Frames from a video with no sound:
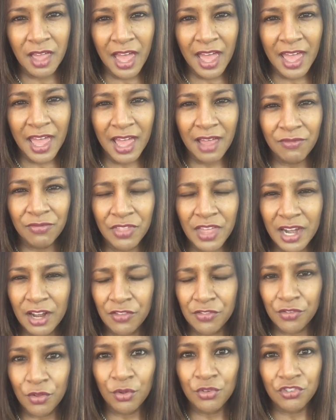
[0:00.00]
I have that
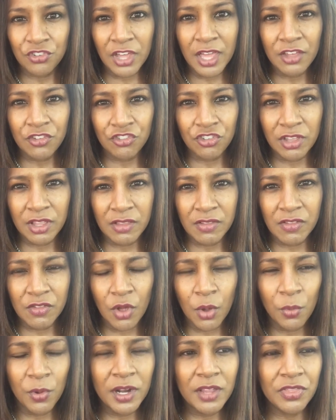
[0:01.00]
association. So
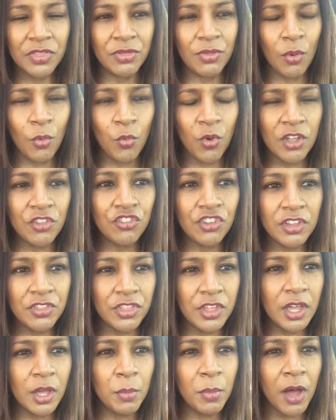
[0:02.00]
I want you to
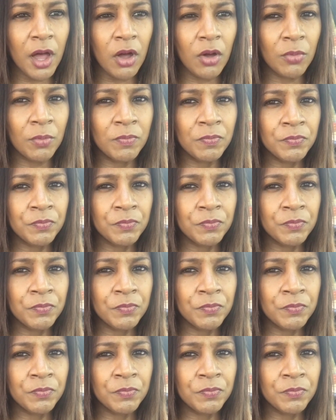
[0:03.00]
think about